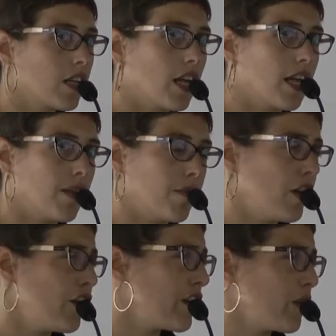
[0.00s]

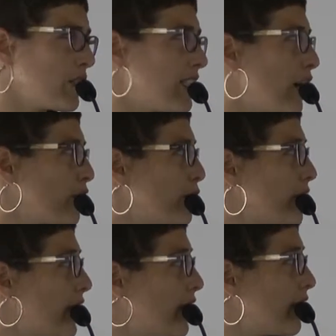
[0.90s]
Learning was done
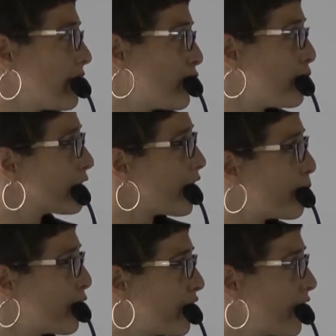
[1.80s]
using a
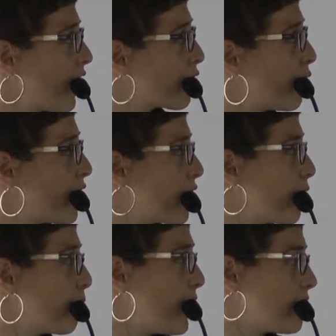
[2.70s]
two-step learning
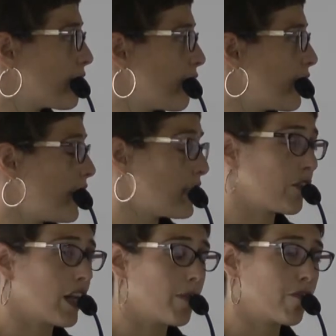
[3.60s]
algorithm based on
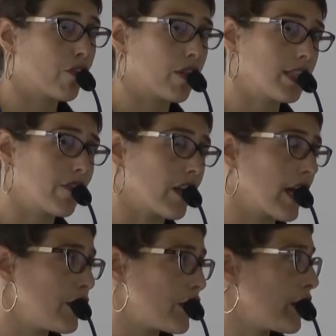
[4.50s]
SVM for
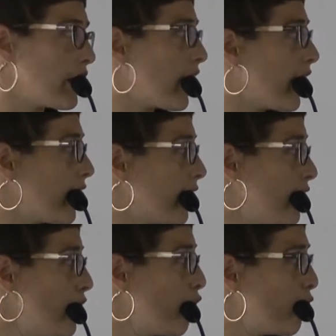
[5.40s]
classification and
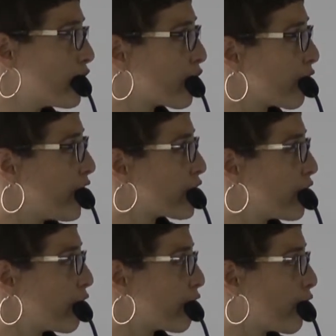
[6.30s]
ridge
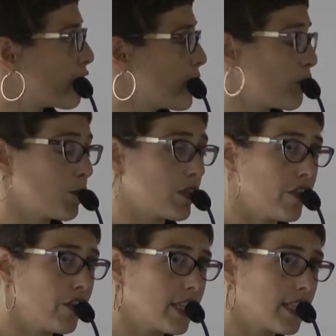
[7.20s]
regression for symptom
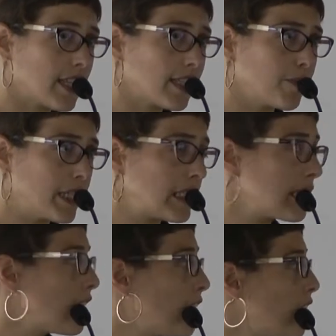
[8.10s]
severity assessment.